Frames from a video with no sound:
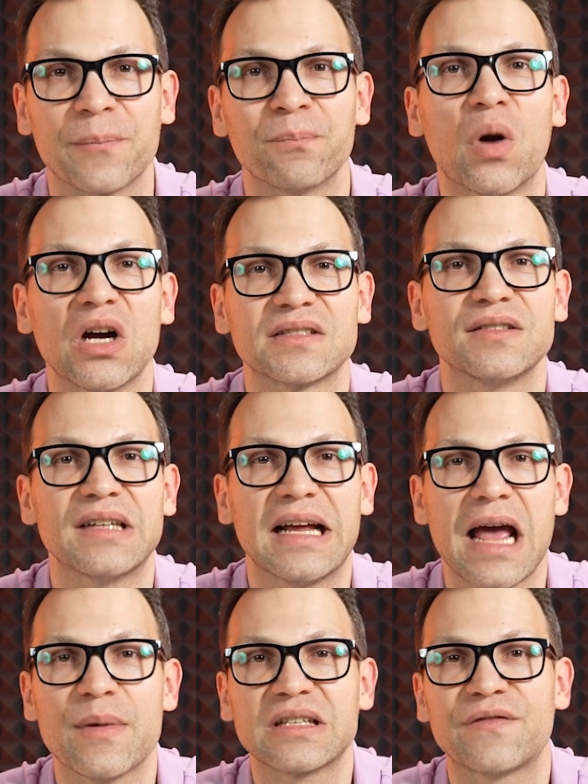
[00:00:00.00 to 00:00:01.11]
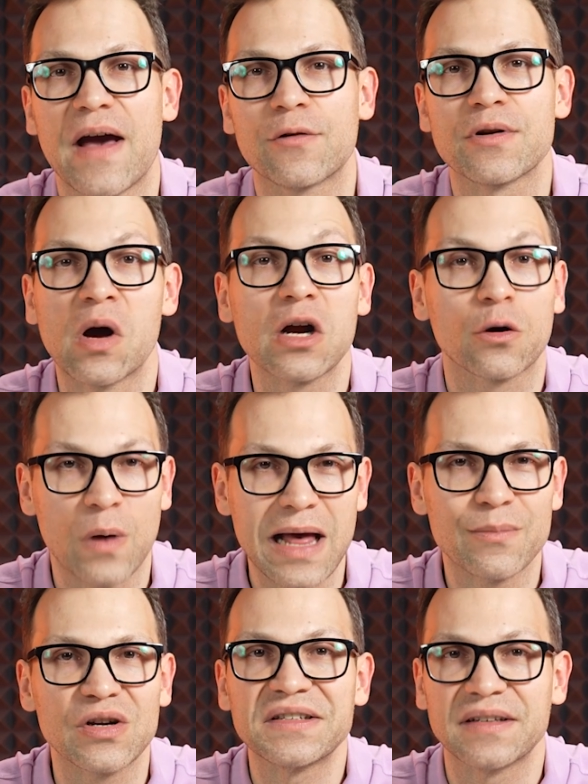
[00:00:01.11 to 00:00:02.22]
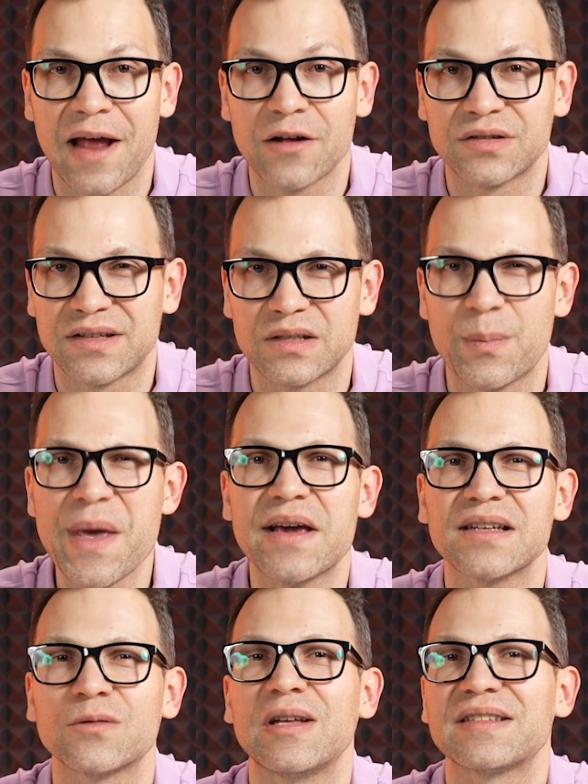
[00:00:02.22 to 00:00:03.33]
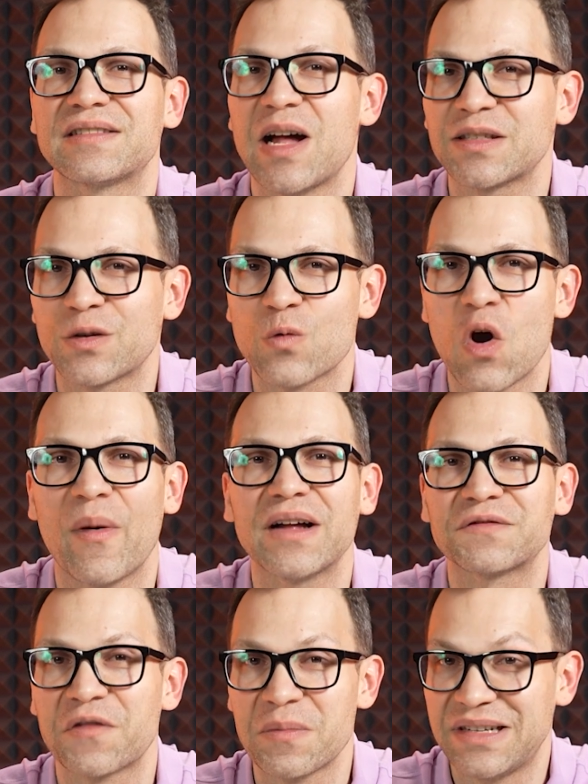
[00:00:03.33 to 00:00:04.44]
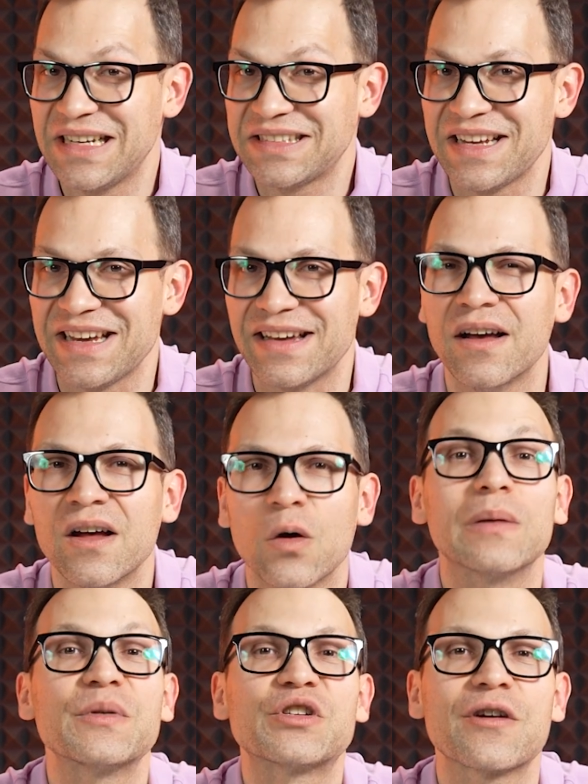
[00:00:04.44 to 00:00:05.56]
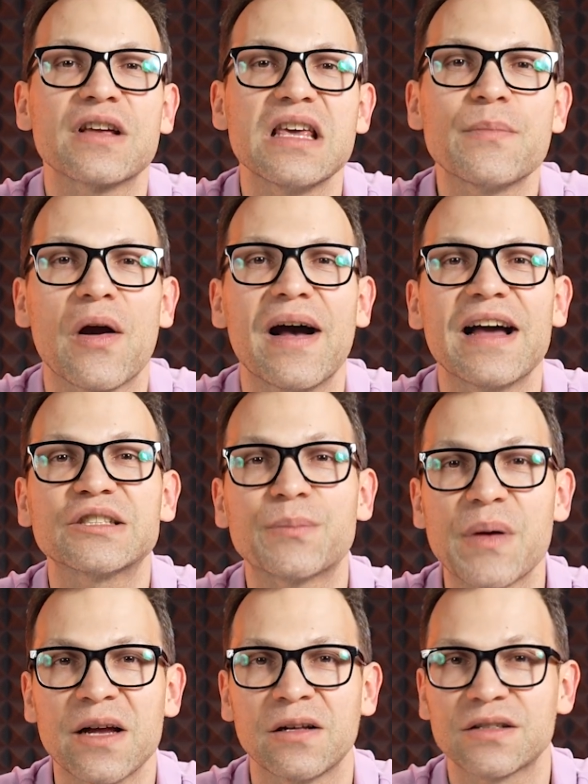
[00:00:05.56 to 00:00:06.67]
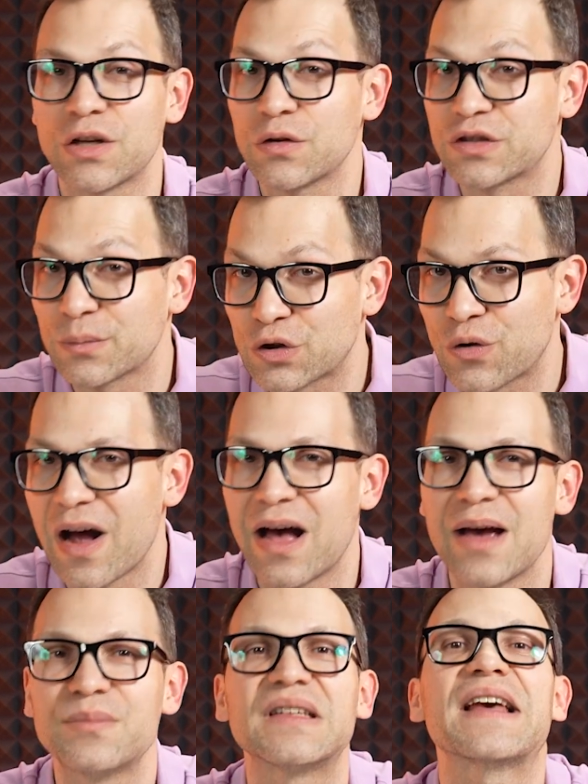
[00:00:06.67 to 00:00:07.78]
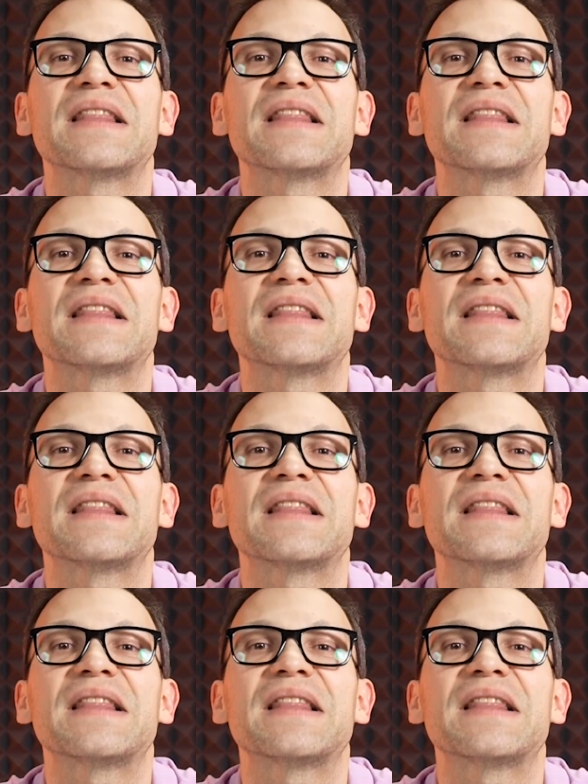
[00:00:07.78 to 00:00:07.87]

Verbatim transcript: Boston Dynamics founder Marc Raibert is announced to speak, as well as lots of robots from Disney. We'll be sure to keep our eyes peeled, so subscribe to get the